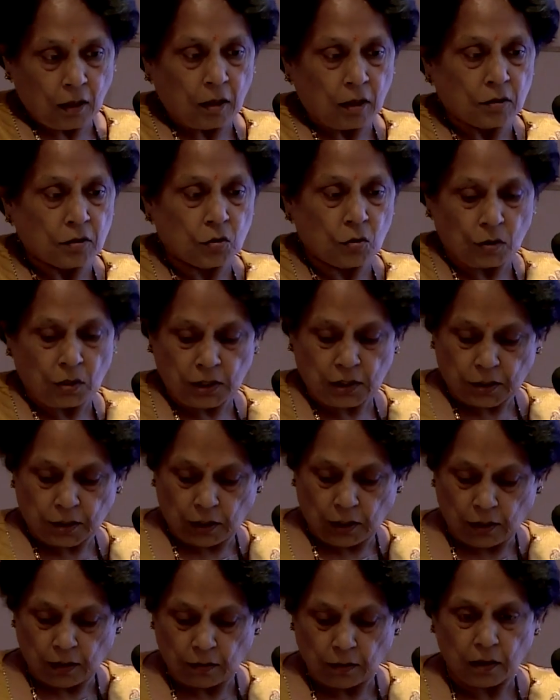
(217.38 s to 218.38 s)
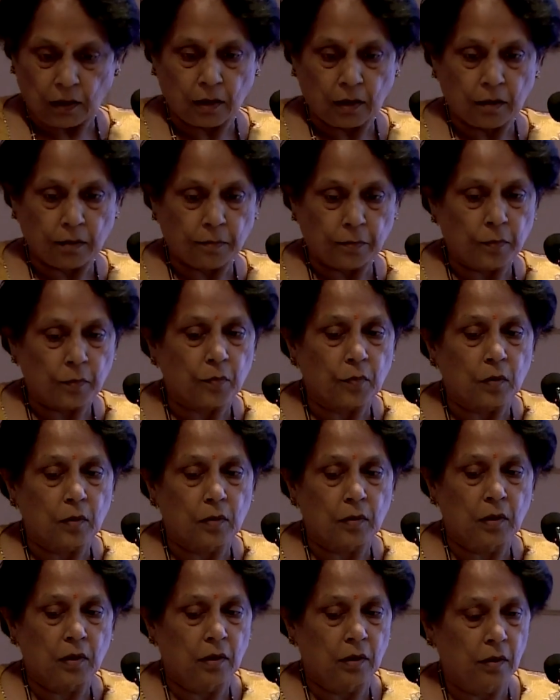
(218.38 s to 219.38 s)
So this
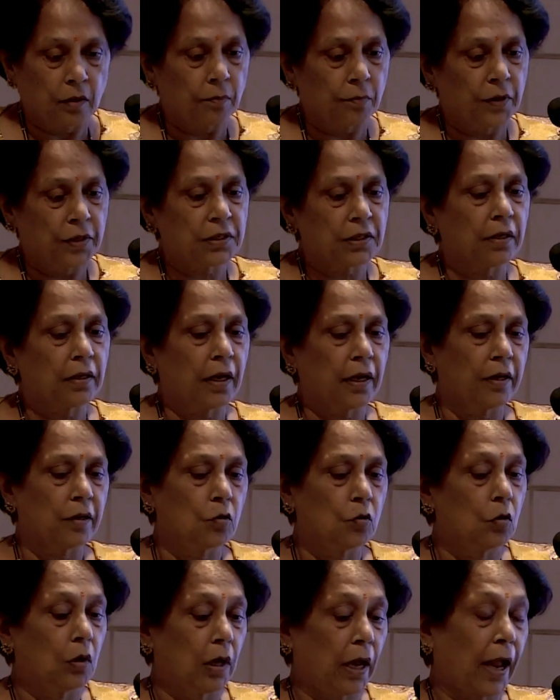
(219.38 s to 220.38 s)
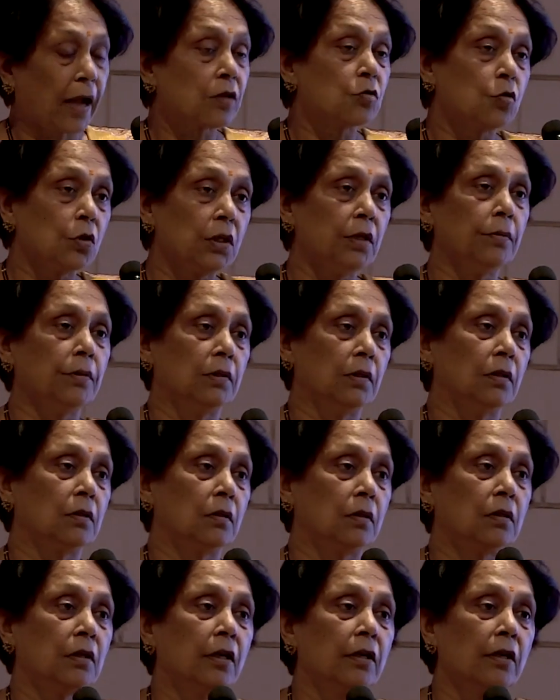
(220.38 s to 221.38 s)
patient had actually
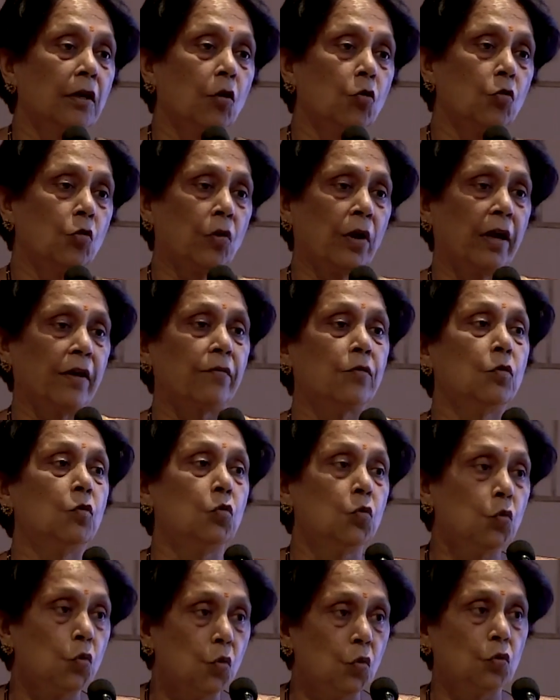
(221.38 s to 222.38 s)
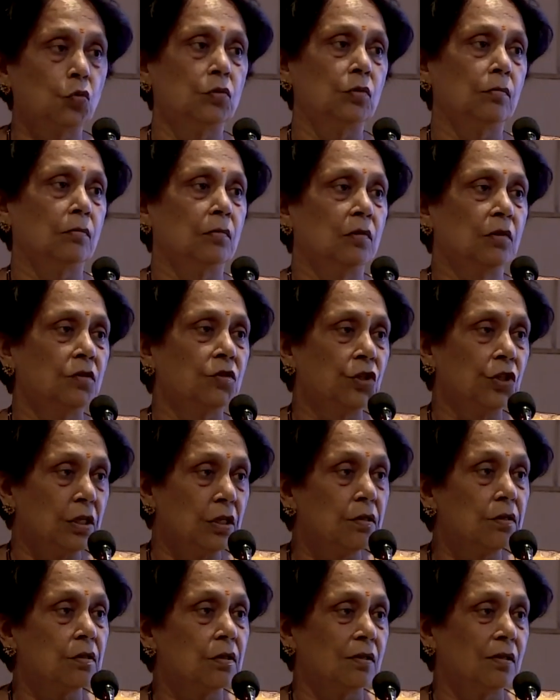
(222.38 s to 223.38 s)
turned out to have two
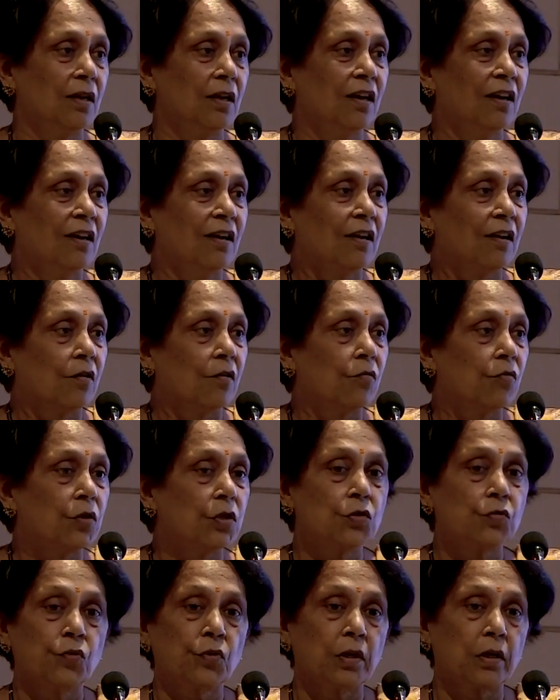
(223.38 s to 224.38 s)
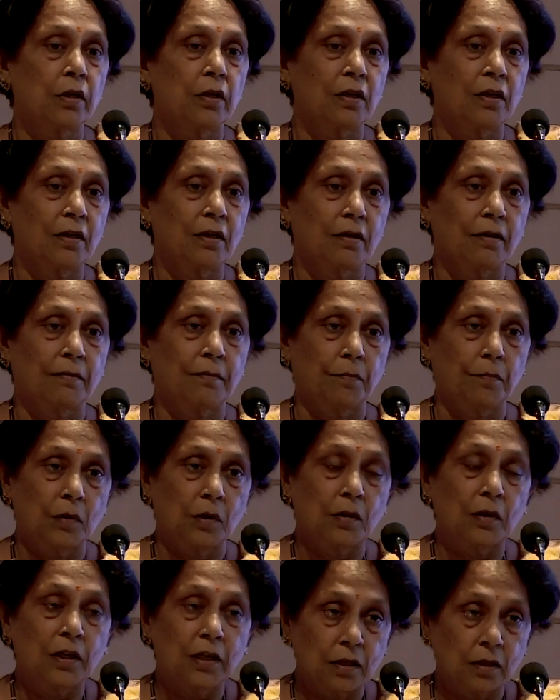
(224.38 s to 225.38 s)
genes which were
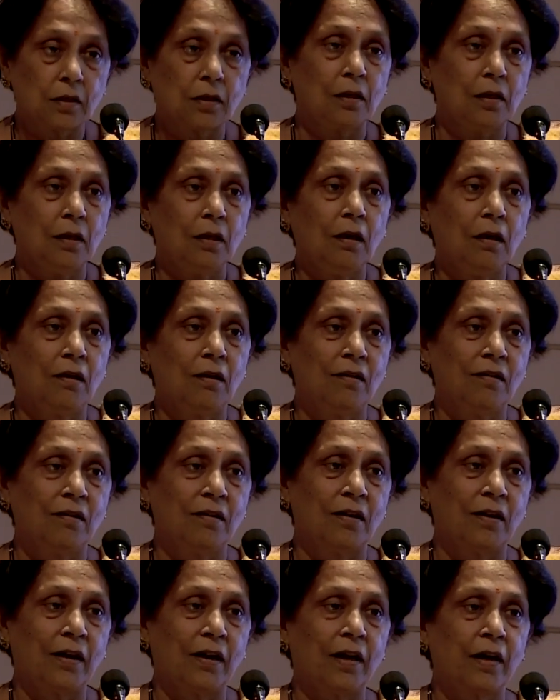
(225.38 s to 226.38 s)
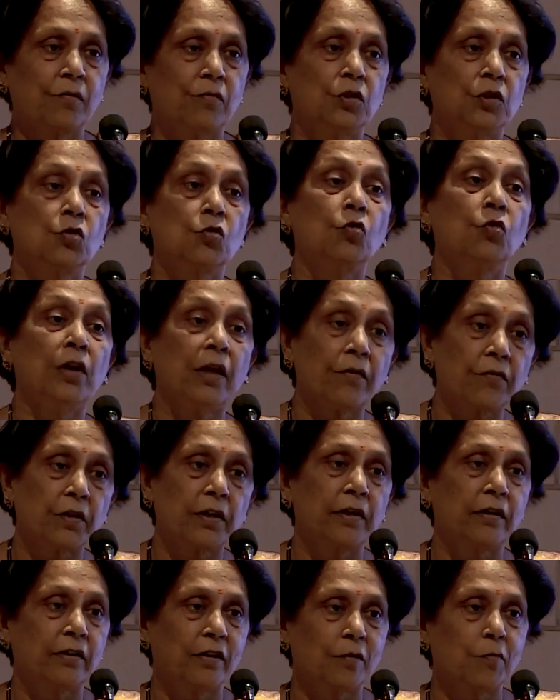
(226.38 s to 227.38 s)
lethal and which could have
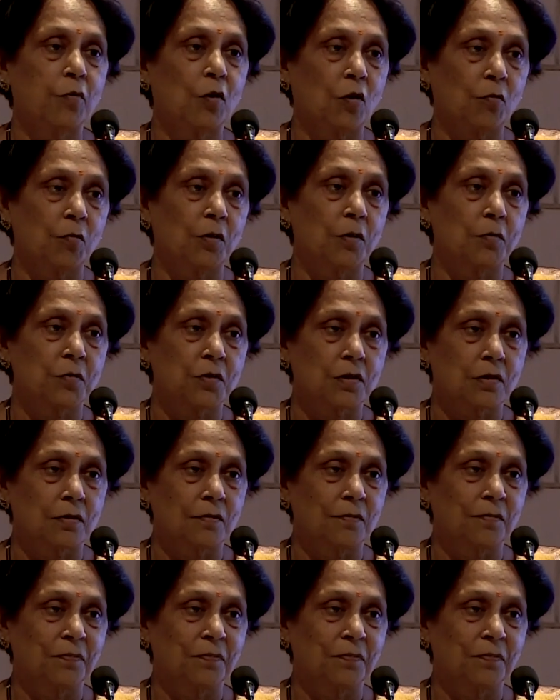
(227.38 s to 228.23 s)
created problems.